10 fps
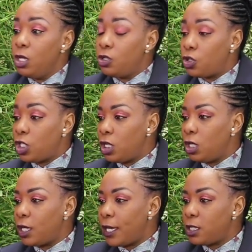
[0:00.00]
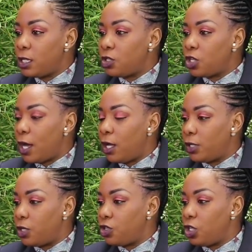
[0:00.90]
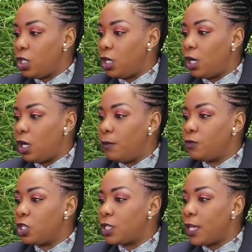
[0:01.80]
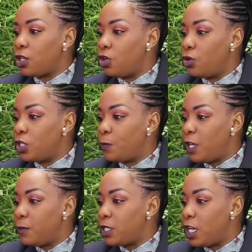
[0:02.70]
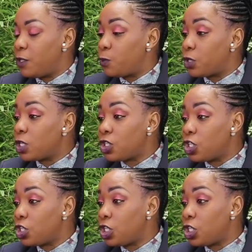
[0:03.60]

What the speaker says: So she gets this child, and she's like, you know, this baby's name is Patricia.